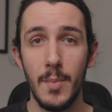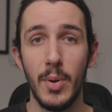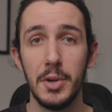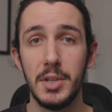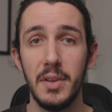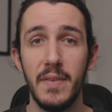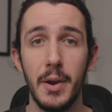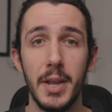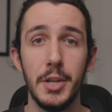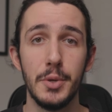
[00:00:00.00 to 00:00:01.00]
I'm personally
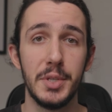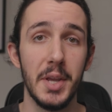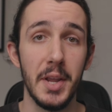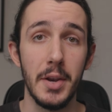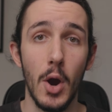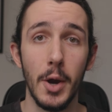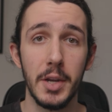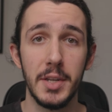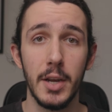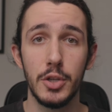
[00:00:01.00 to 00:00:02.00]
very interested in
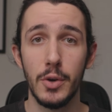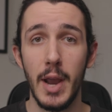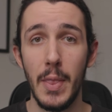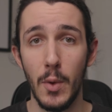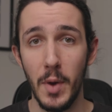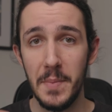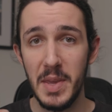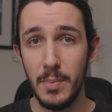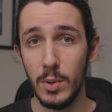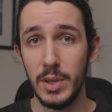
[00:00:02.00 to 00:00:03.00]
architecture and the way
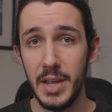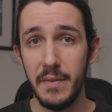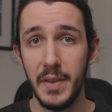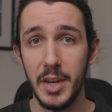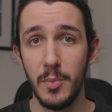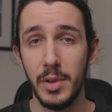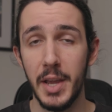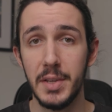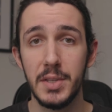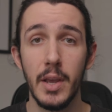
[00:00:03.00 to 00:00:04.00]
people live in a
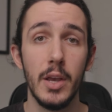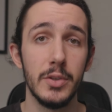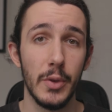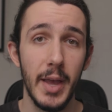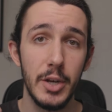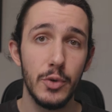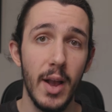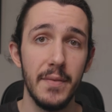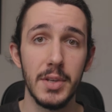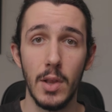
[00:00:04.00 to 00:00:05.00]
place, so that
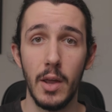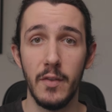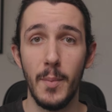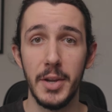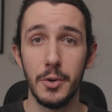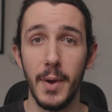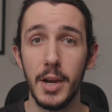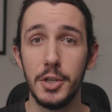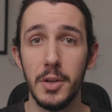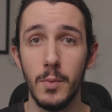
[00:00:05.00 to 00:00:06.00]
drives a lot of my
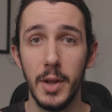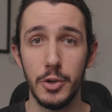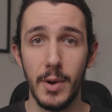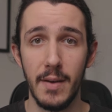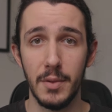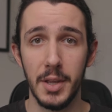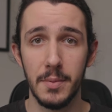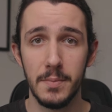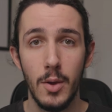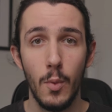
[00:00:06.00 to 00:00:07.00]
direction when traveling.